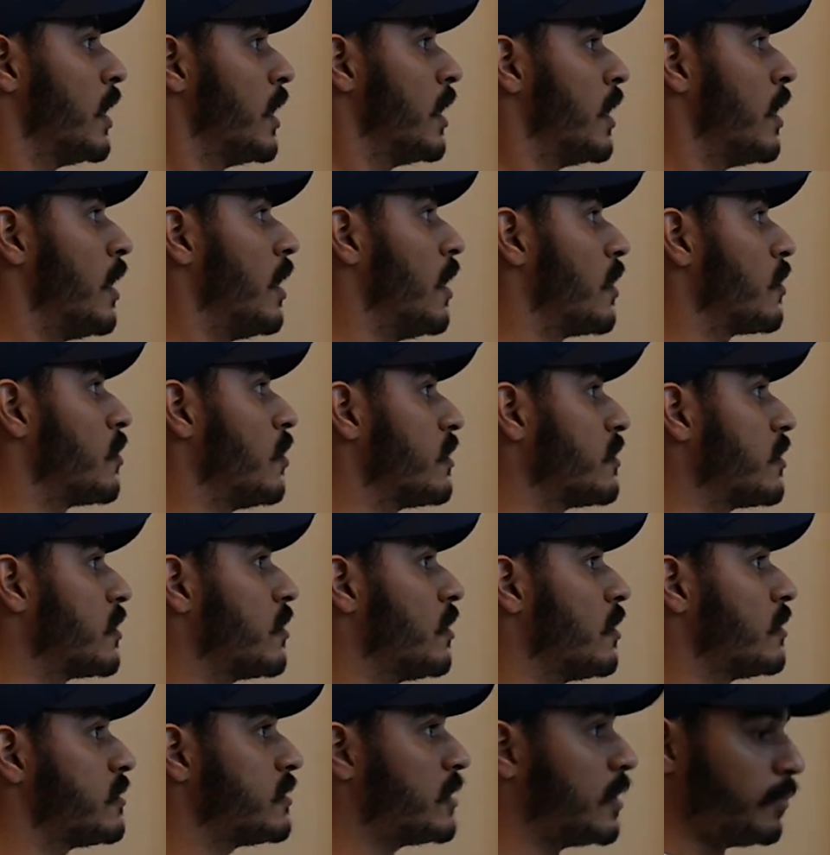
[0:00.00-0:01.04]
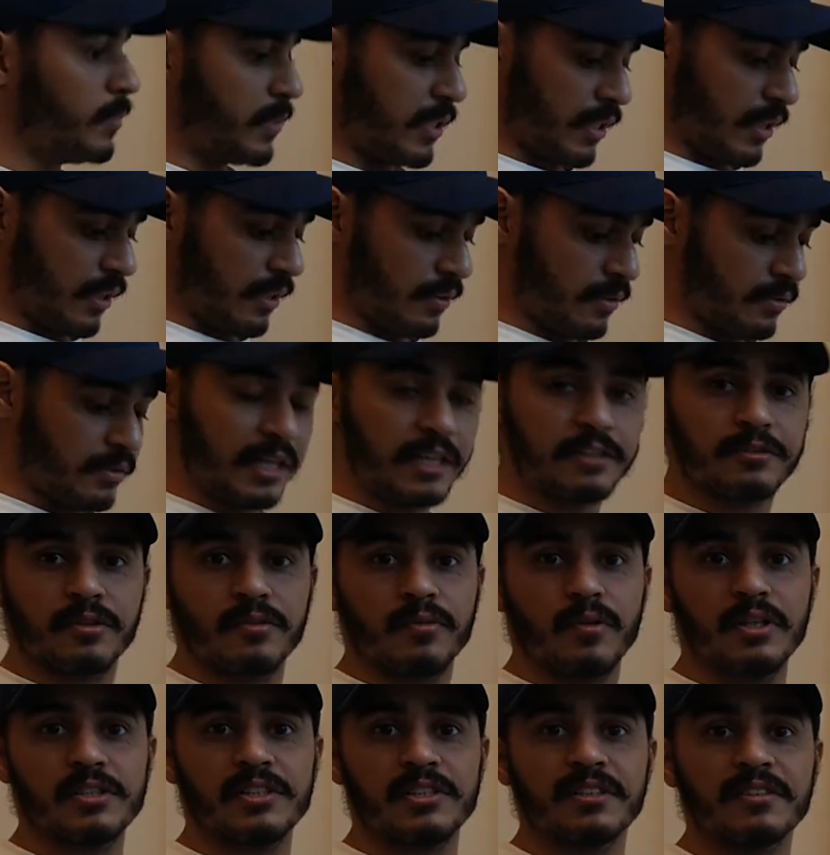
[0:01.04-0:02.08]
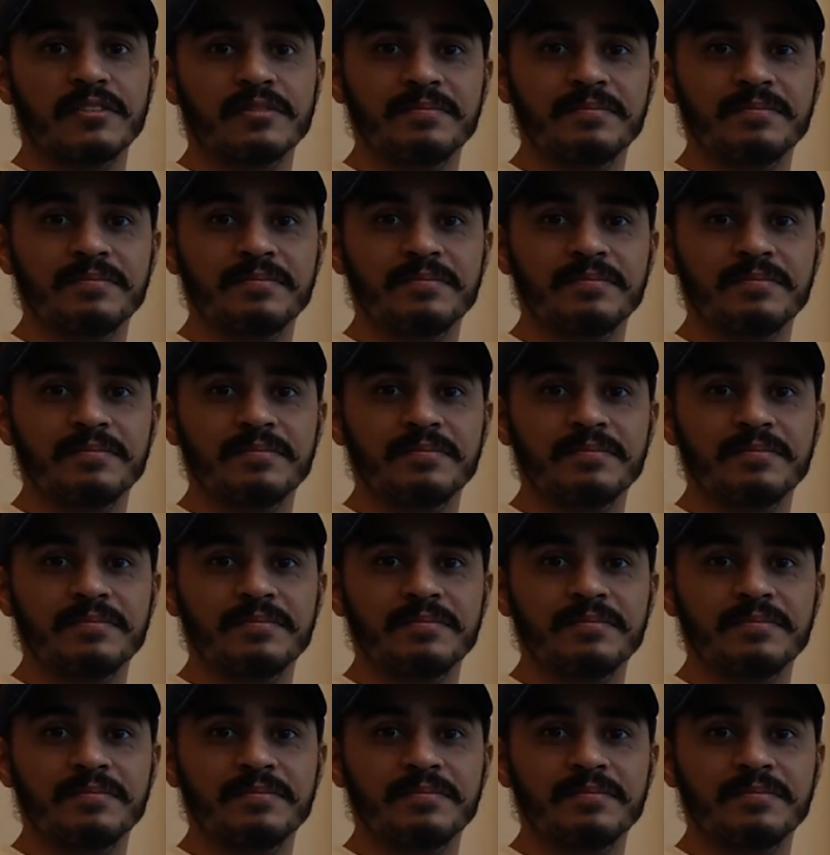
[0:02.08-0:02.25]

got the concept, and thanks for watching.